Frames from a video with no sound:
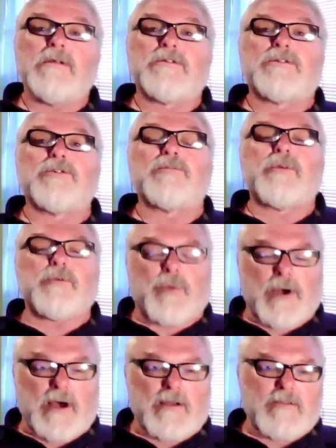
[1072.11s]
should be
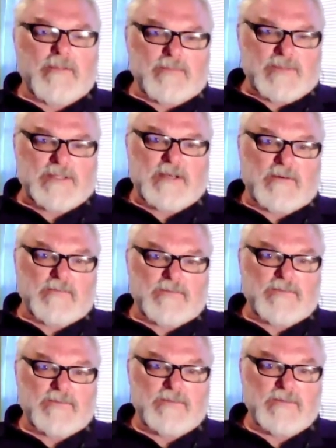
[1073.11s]
proud of
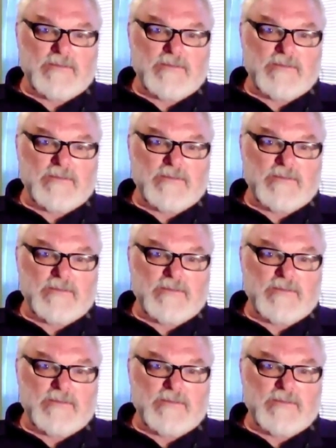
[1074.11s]
themselves.